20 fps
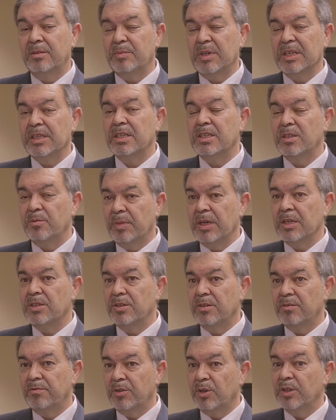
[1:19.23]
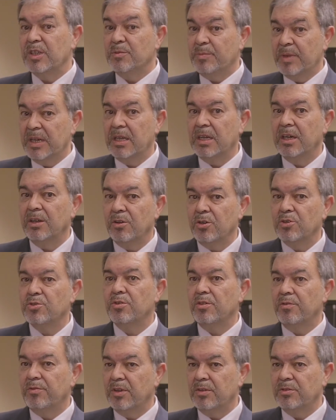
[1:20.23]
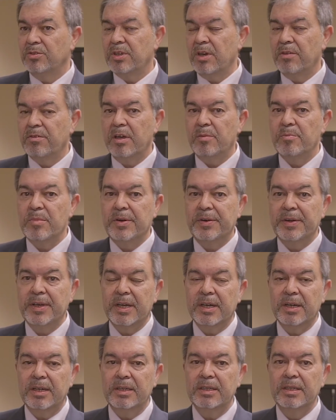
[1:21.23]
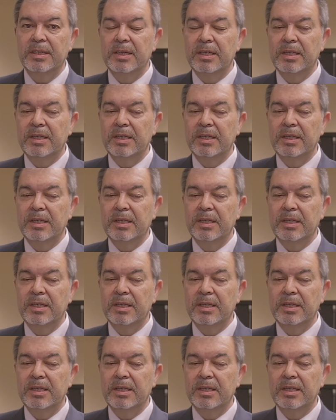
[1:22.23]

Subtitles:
participation from Spain and also from South America.